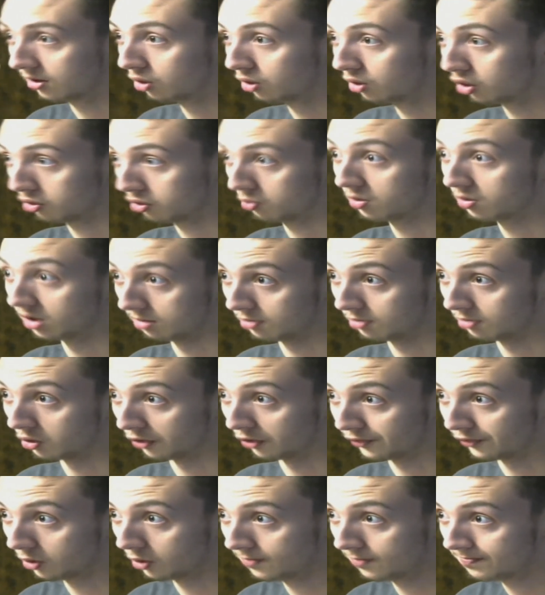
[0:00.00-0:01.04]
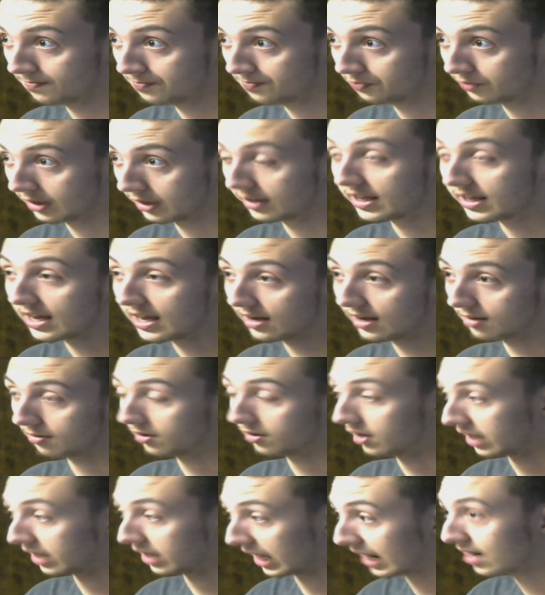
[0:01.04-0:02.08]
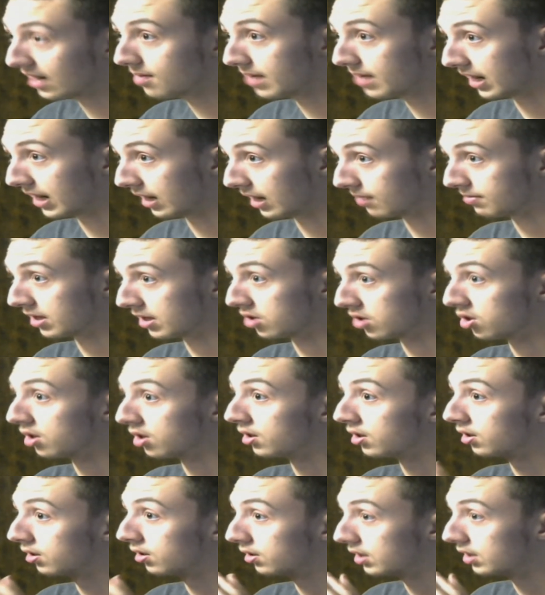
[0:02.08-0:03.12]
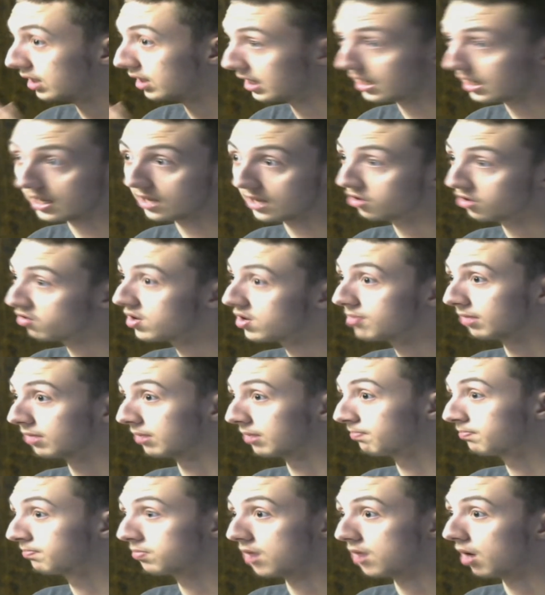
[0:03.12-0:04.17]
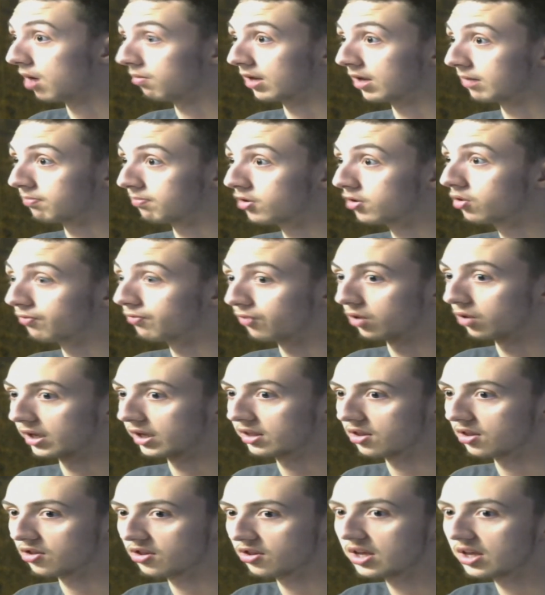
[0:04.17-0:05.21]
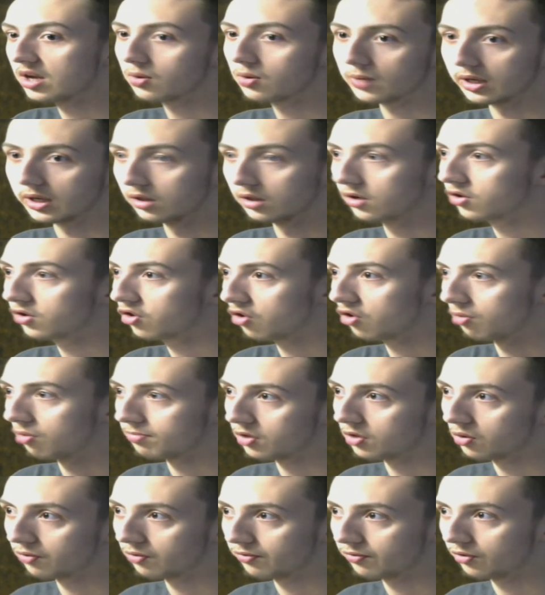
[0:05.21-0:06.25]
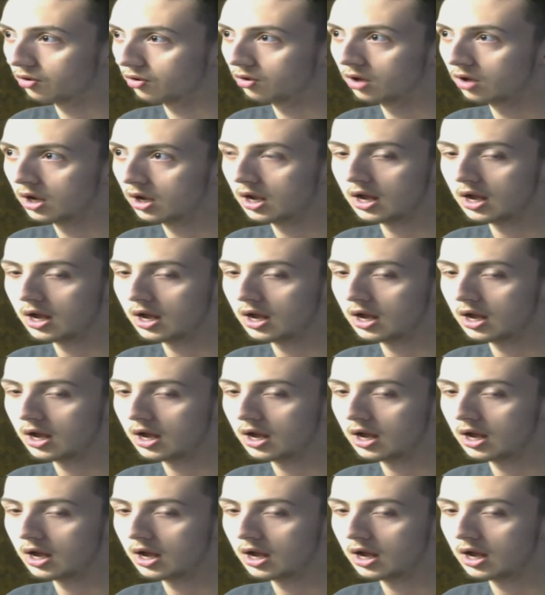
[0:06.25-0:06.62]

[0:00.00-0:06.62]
looks really beautiful. The anime adaptation, extremely beautiful. Like, the scenery looks so beautiful,